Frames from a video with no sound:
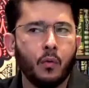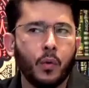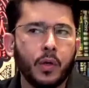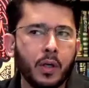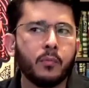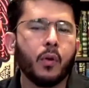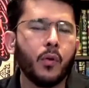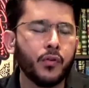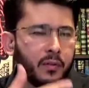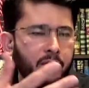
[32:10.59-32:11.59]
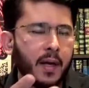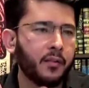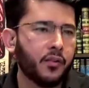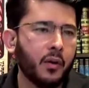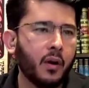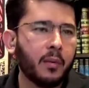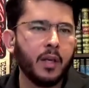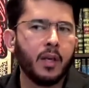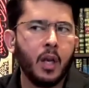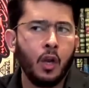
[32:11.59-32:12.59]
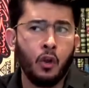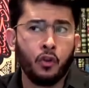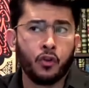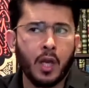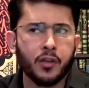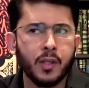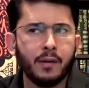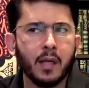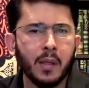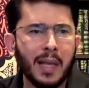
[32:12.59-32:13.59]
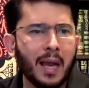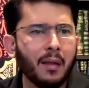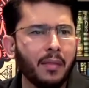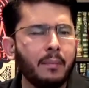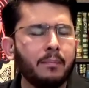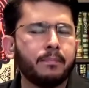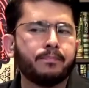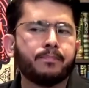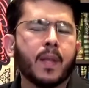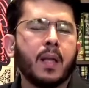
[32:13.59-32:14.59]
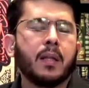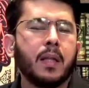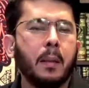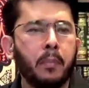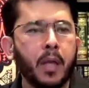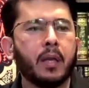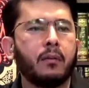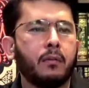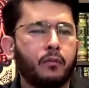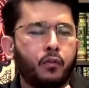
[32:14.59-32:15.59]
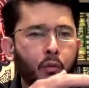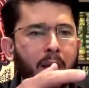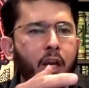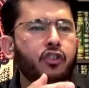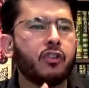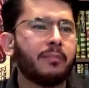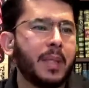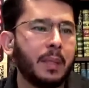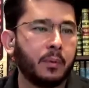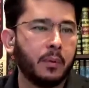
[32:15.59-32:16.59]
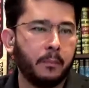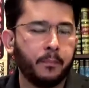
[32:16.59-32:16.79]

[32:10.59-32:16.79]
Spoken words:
When you come close, you find it's an army. As-sawad al-a'zam, the big formation of people.